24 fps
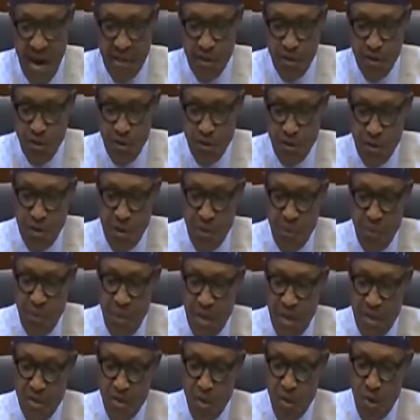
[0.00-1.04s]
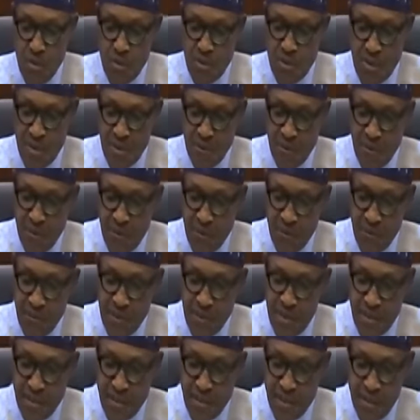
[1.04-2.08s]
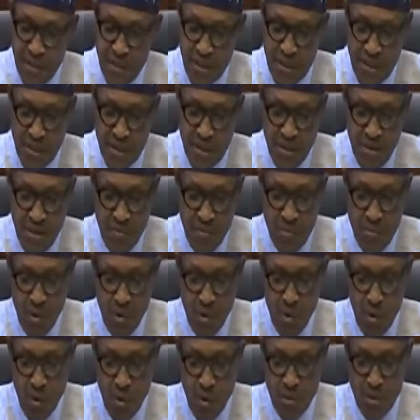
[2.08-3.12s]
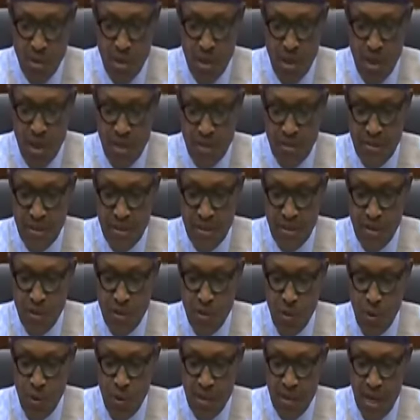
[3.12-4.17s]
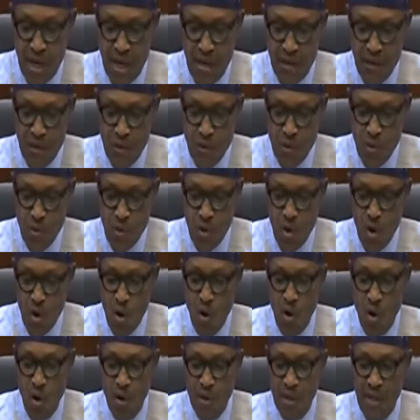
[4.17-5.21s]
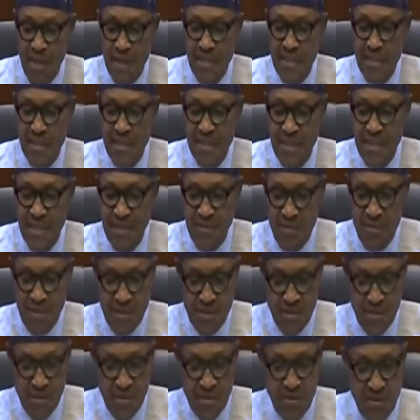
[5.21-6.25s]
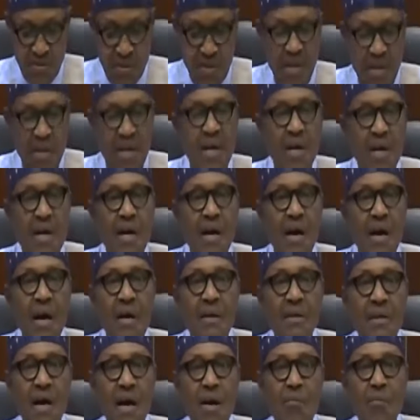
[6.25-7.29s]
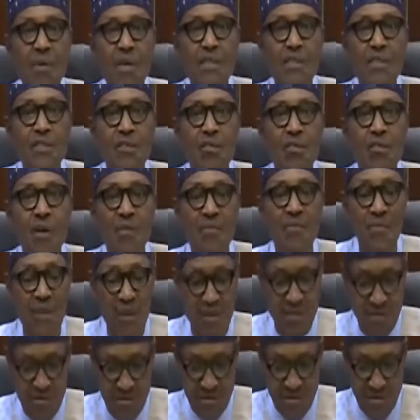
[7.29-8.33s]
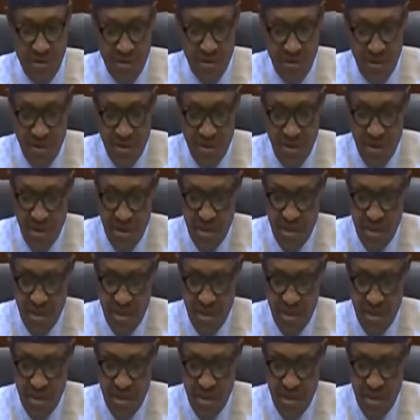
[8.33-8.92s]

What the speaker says: I choose the path of self-reflection because this is what I do on a daily basis, and I must confess